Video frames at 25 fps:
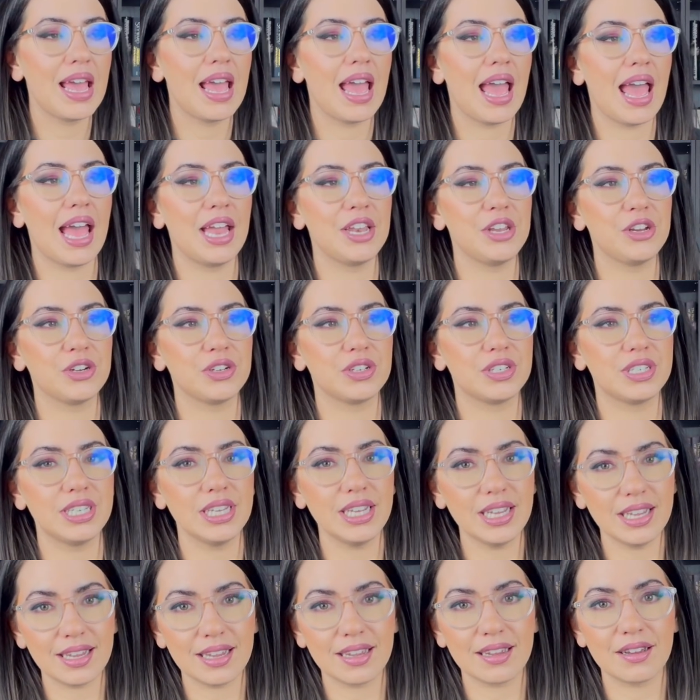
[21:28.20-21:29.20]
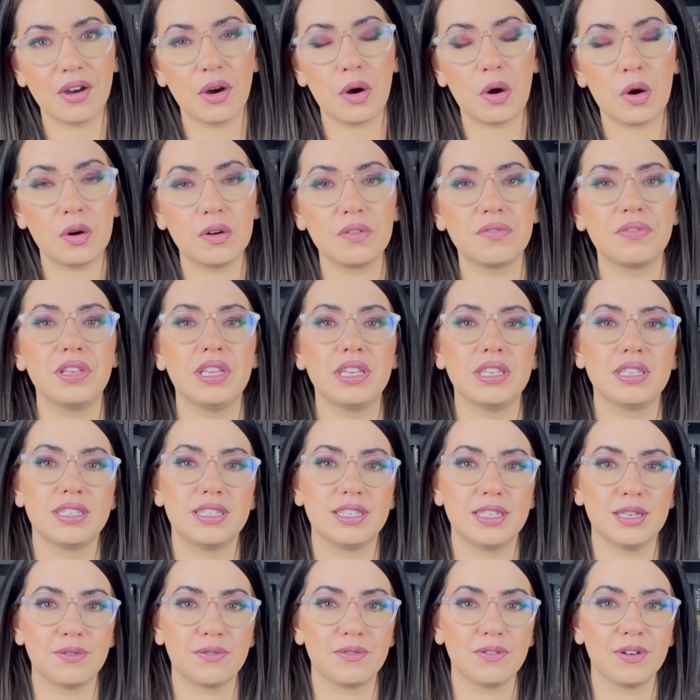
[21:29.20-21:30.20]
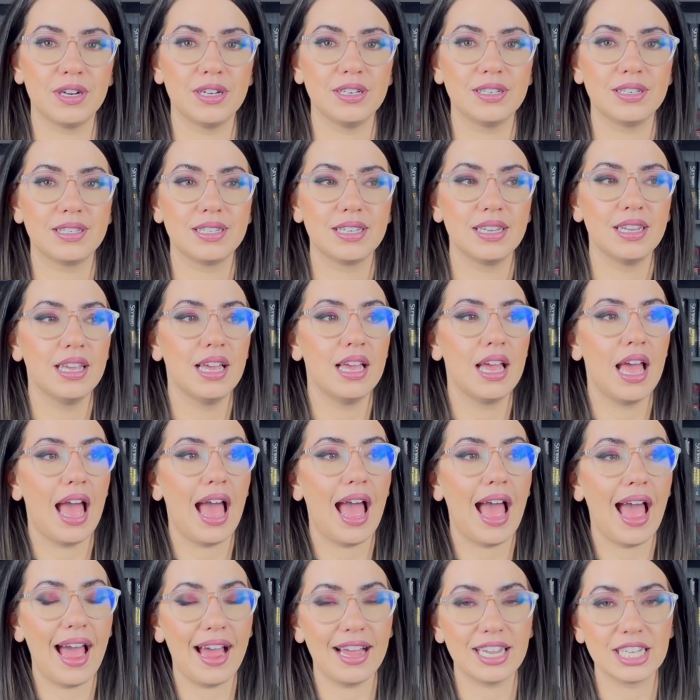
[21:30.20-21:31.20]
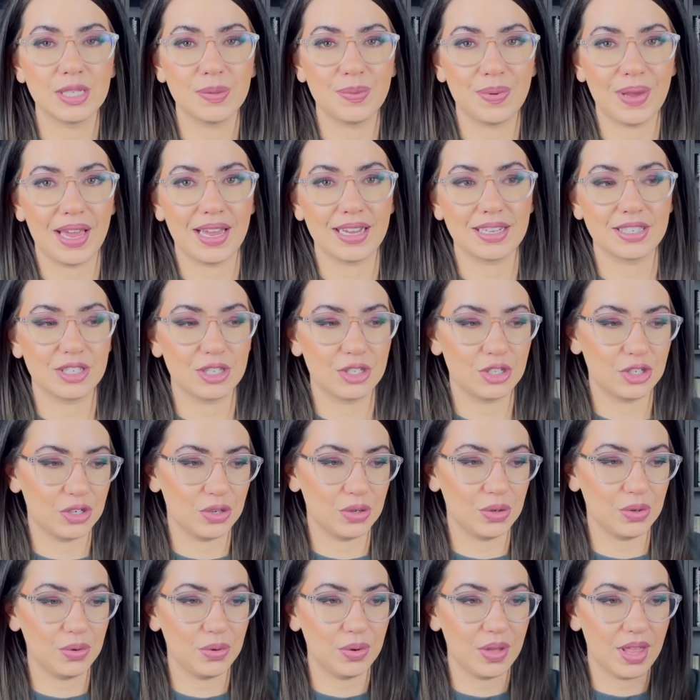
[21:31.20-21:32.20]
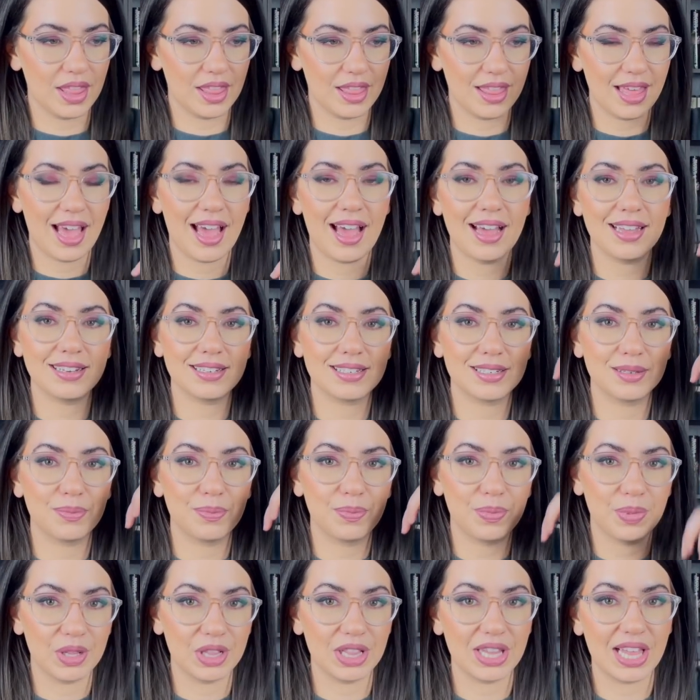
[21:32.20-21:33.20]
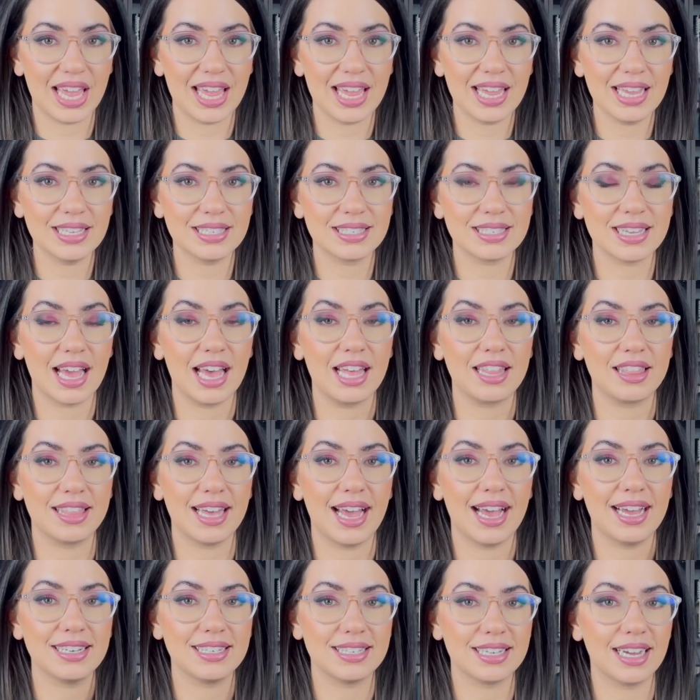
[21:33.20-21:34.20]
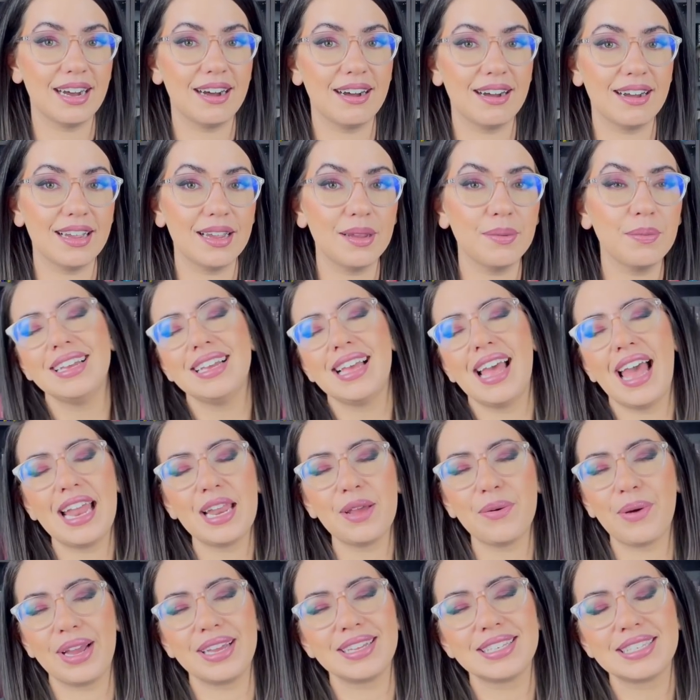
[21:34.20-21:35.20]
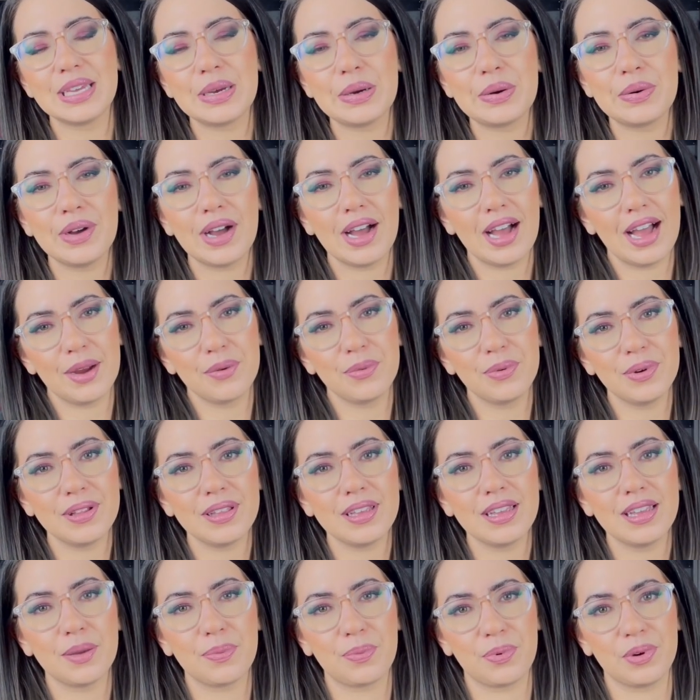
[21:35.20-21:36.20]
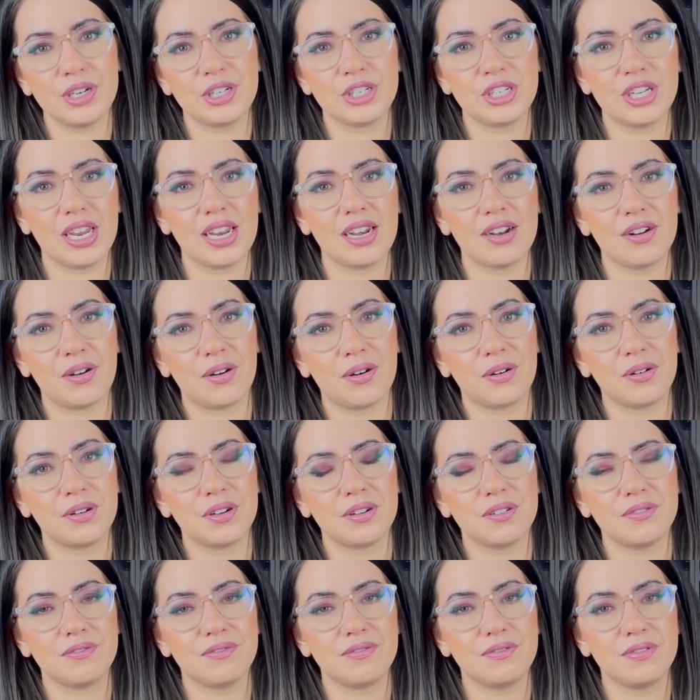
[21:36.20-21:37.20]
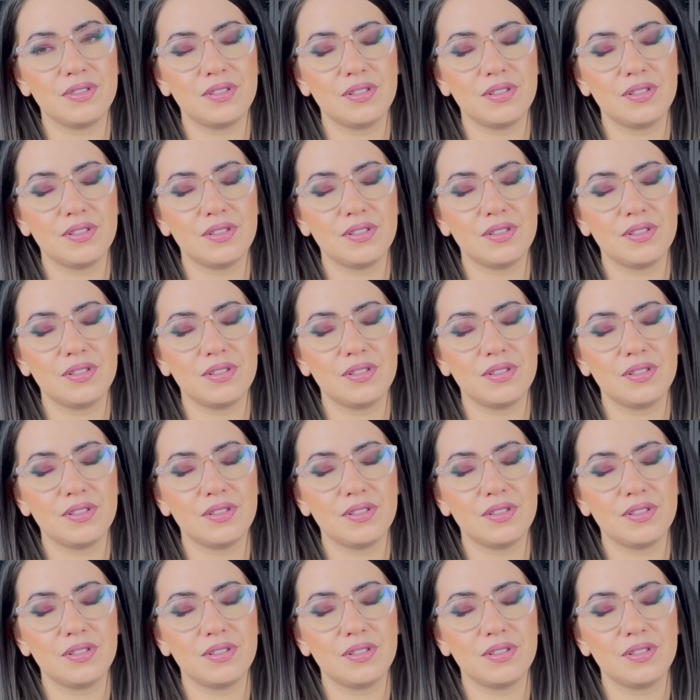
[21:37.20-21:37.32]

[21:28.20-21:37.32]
and you're seeing all of these different aspects to that place at that time. Anyway, so I really appreciated all of